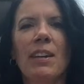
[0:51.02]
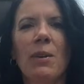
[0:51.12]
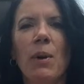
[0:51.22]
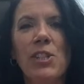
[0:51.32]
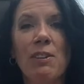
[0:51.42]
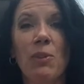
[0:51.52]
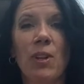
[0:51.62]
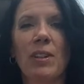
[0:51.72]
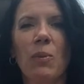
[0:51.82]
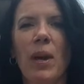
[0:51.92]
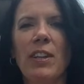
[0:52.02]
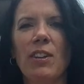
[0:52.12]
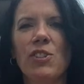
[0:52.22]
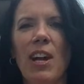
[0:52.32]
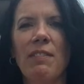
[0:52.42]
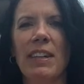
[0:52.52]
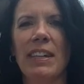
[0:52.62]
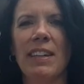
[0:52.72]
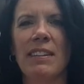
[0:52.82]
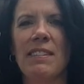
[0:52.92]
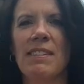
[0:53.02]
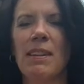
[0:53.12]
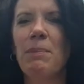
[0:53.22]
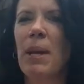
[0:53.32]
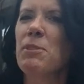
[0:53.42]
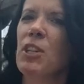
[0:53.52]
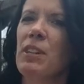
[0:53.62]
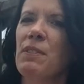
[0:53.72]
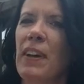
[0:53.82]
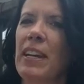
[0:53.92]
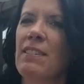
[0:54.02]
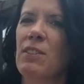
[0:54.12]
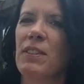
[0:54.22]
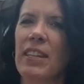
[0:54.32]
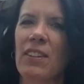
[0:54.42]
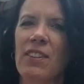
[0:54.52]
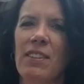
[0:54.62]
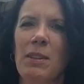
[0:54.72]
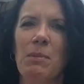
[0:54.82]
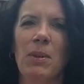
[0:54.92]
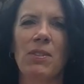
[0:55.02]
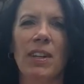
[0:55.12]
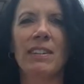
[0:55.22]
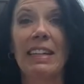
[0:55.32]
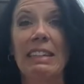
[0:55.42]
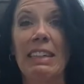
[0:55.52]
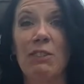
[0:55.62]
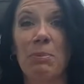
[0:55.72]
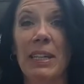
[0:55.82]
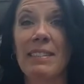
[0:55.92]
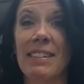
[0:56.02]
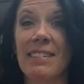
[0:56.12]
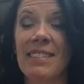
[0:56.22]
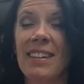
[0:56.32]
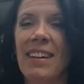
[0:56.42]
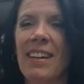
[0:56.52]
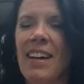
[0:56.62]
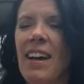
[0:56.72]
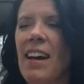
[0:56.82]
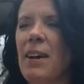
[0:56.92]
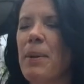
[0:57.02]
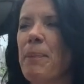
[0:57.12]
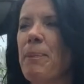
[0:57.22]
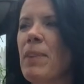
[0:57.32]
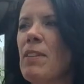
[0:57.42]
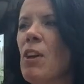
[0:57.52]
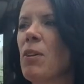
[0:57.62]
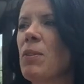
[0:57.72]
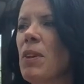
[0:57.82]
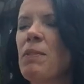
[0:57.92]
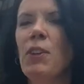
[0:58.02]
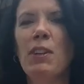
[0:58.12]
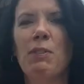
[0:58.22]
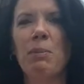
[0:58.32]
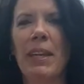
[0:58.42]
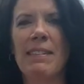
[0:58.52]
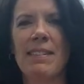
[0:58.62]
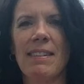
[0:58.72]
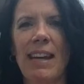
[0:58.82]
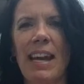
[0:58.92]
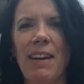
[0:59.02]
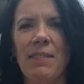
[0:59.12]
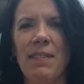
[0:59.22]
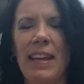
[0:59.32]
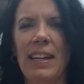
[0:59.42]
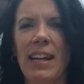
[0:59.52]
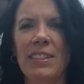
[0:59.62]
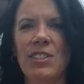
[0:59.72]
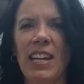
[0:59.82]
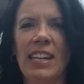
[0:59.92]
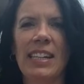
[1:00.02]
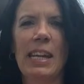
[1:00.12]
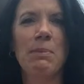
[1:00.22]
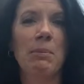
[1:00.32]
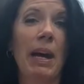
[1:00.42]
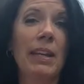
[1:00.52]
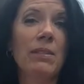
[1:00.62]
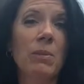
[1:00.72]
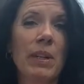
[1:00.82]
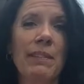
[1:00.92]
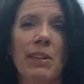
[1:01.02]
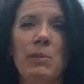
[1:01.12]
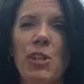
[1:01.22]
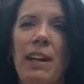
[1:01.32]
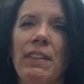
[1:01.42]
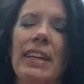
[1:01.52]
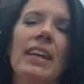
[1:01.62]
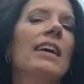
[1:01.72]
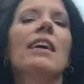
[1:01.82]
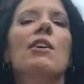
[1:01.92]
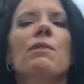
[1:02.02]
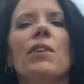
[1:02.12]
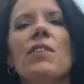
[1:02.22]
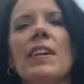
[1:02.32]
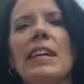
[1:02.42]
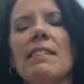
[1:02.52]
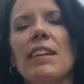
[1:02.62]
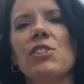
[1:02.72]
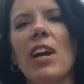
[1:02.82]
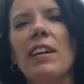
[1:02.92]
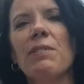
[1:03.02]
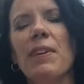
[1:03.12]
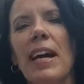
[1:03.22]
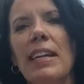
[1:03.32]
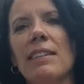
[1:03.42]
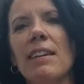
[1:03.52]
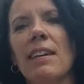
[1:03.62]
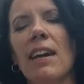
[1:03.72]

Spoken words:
watch out for when you're traveling, because sometimes you can find souvenirs in the most unlikely of places. So, a few different places I have that I just kind of keep in mind whenever I'm traveling. First thing is I try to find